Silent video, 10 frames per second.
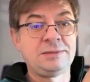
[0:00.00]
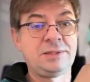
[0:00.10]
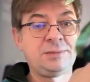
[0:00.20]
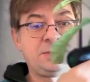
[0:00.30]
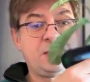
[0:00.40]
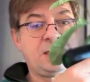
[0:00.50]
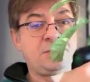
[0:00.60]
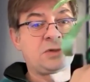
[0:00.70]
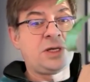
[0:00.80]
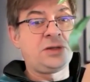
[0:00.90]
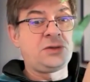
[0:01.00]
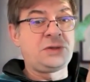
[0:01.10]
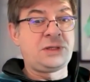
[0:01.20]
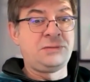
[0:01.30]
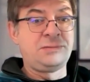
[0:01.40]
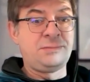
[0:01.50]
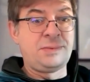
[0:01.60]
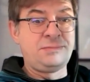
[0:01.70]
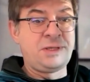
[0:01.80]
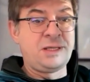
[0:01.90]
Oh, I'm trying to
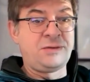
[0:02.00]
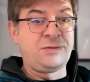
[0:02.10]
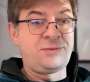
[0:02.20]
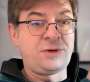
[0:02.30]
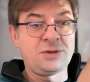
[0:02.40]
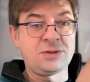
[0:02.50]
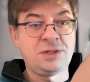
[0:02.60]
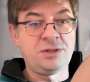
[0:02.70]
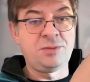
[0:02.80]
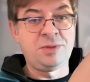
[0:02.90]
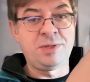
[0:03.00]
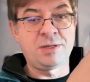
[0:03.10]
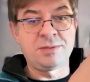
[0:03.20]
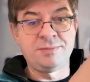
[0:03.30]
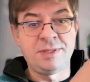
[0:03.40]
get the focus a little bit better.